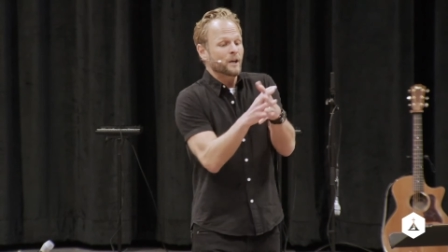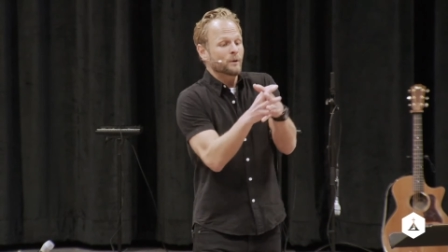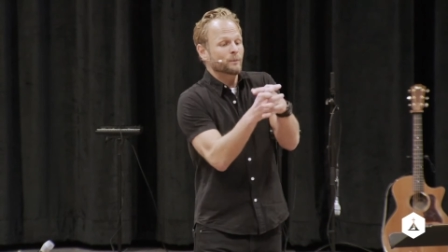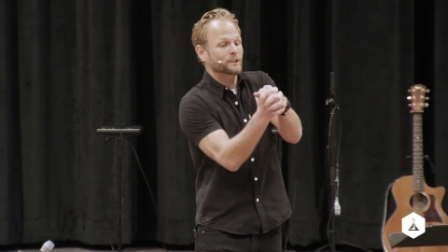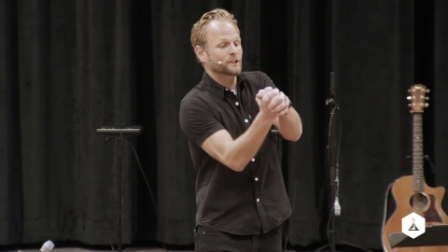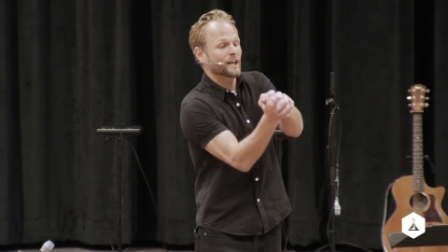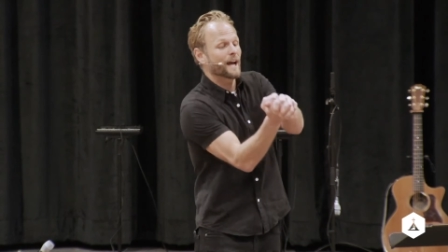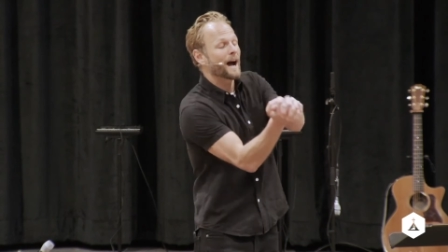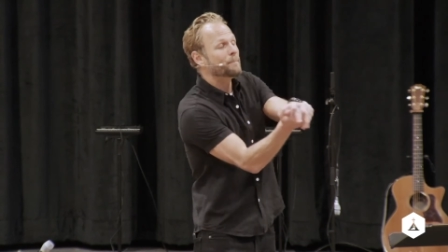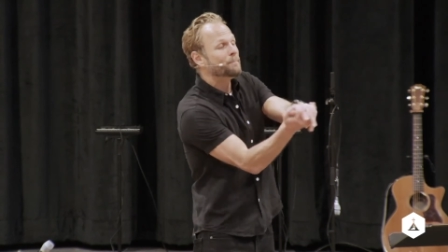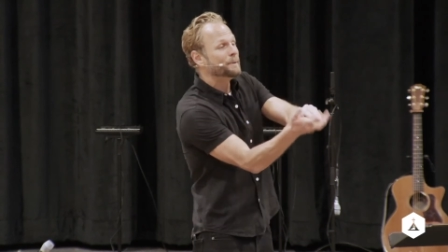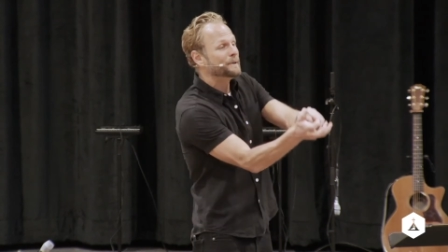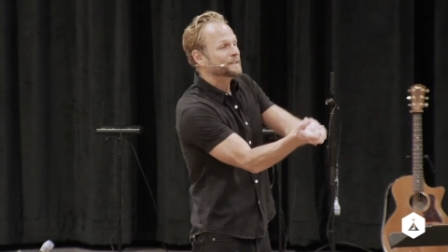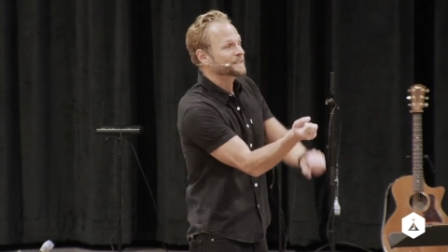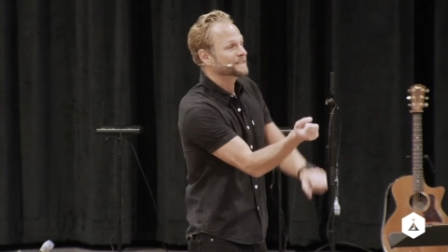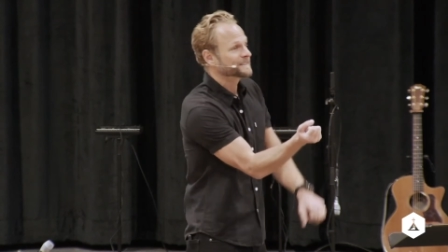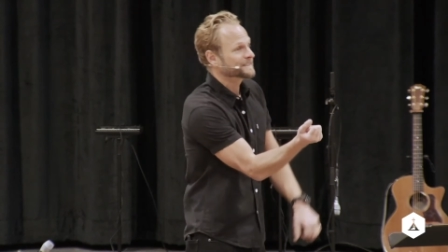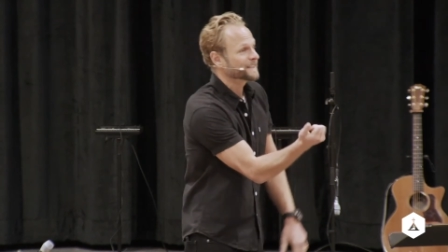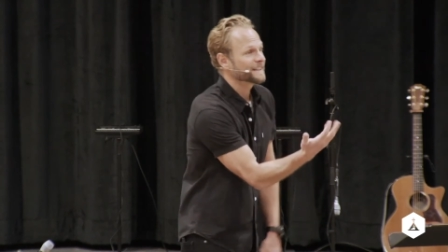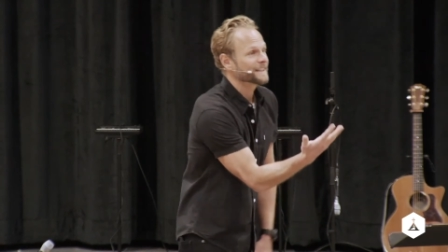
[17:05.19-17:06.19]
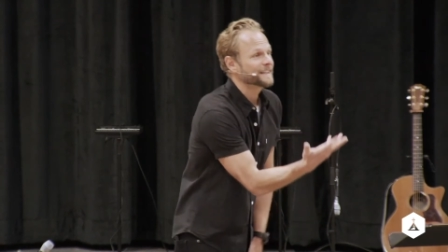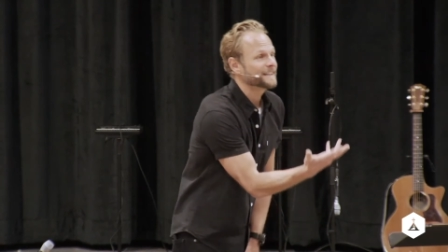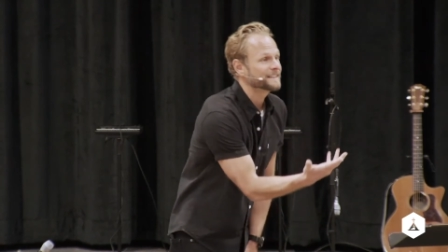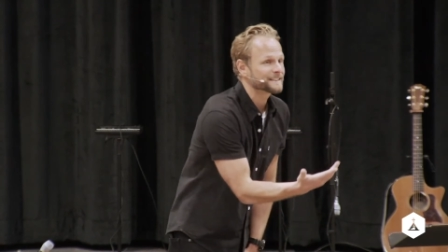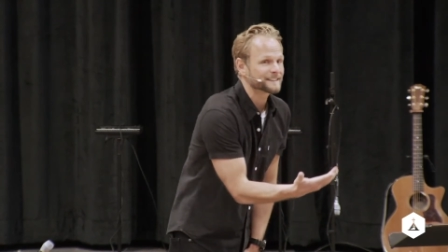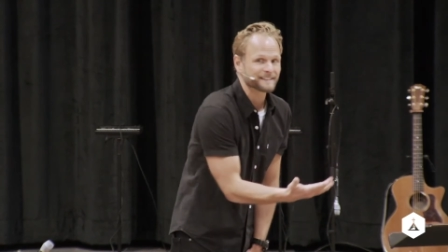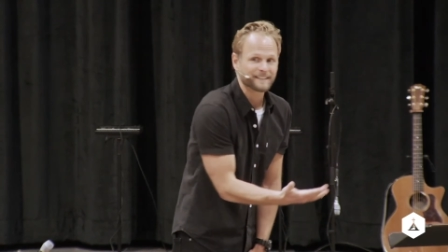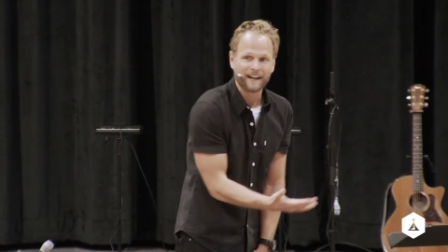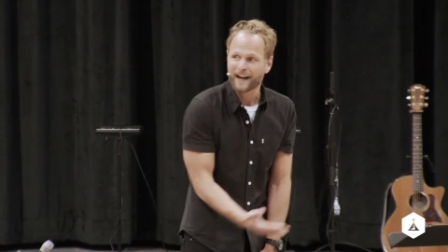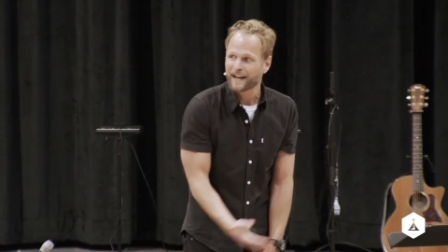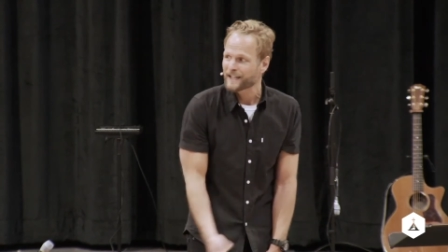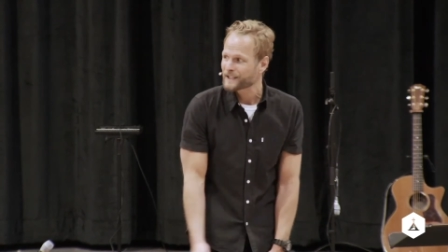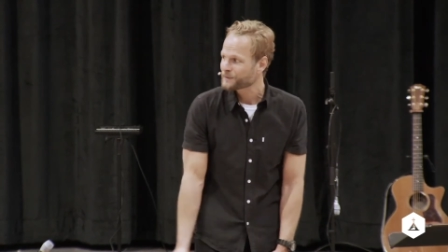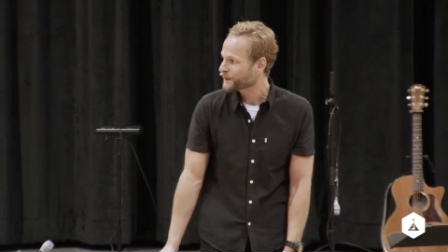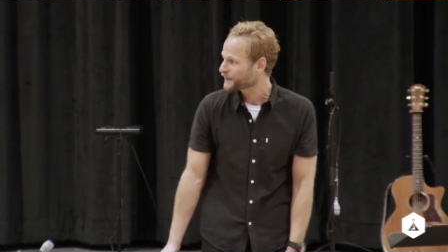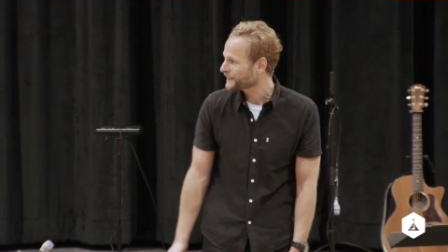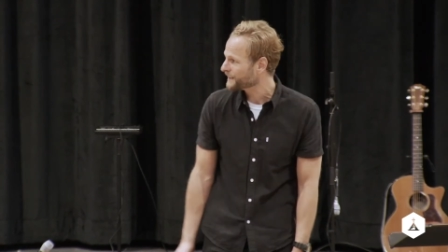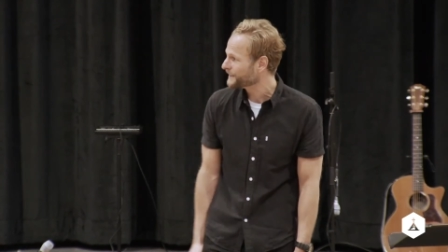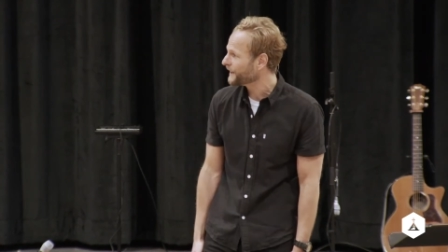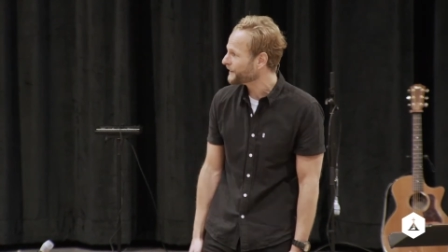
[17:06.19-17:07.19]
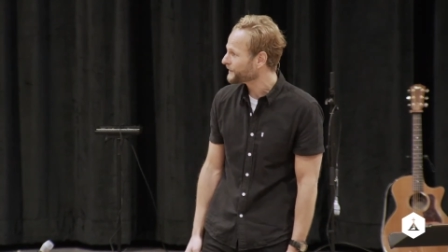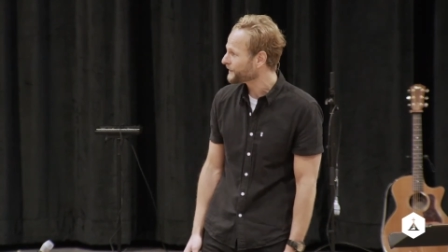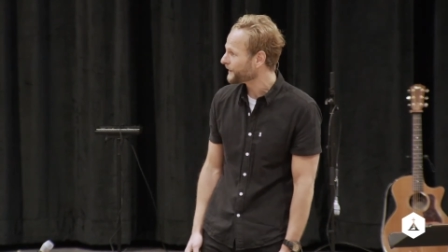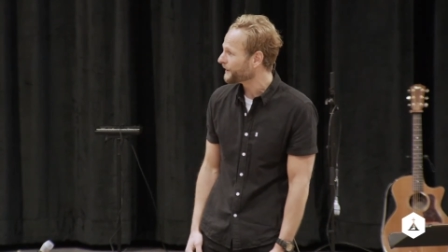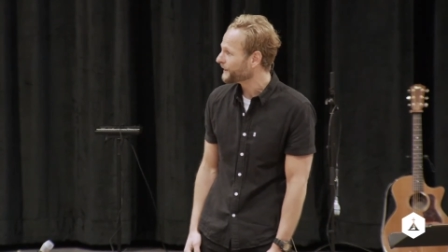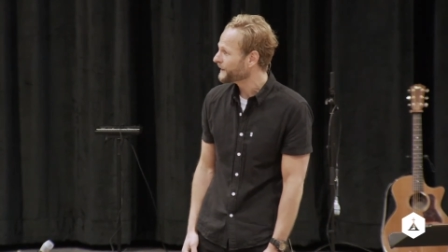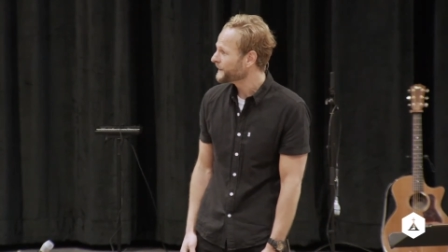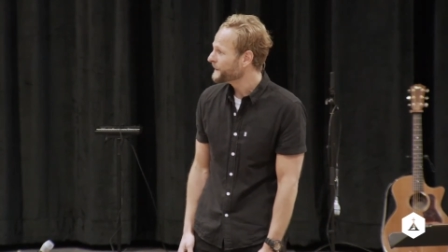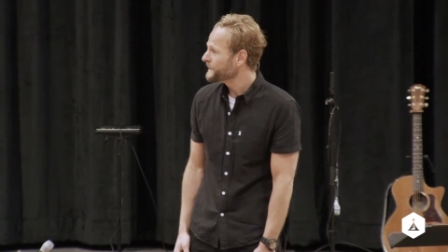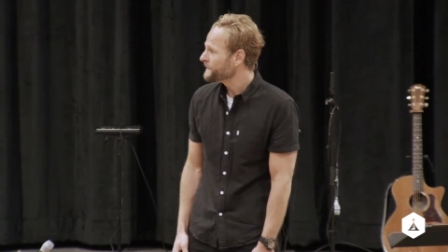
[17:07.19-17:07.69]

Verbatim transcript: which happen to sit inside one another.